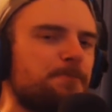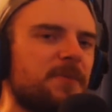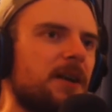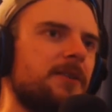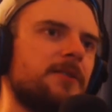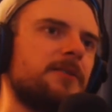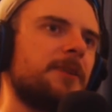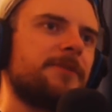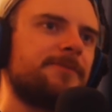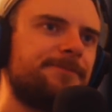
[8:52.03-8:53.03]
I don't know,
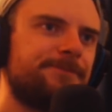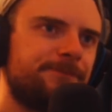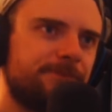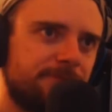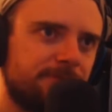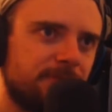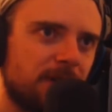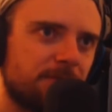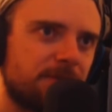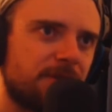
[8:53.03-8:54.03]
man.
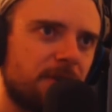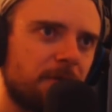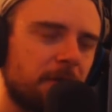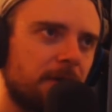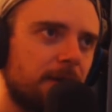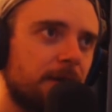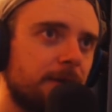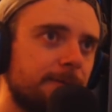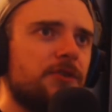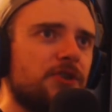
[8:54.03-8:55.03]
I'm just overthinking
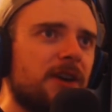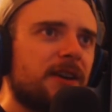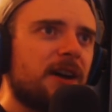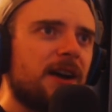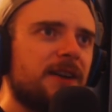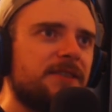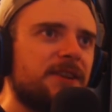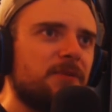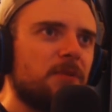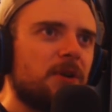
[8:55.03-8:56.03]
it. John
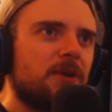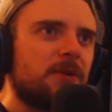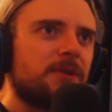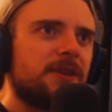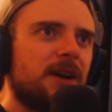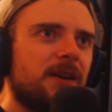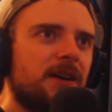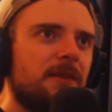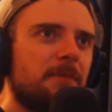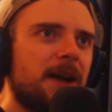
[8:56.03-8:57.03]
Cuckington, will Cortana
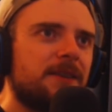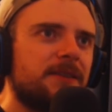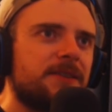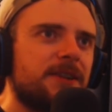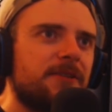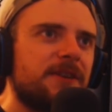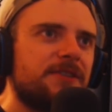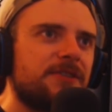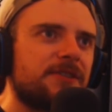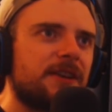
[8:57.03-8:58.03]
come back to the series
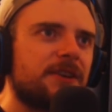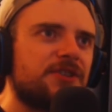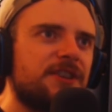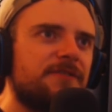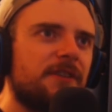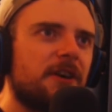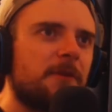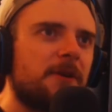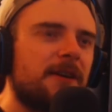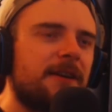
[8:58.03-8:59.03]
just like Chief and
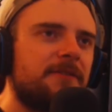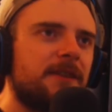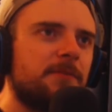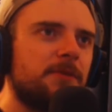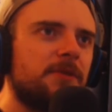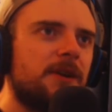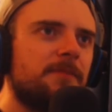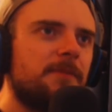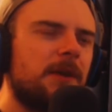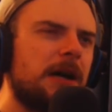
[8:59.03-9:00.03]
Arbiter after they blew up?
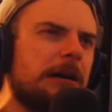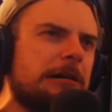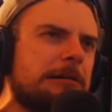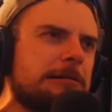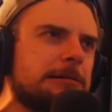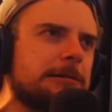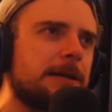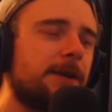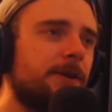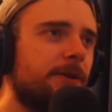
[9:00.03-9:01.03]

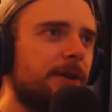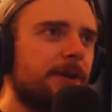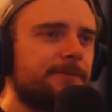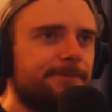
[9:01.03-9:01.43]
I don't know yet.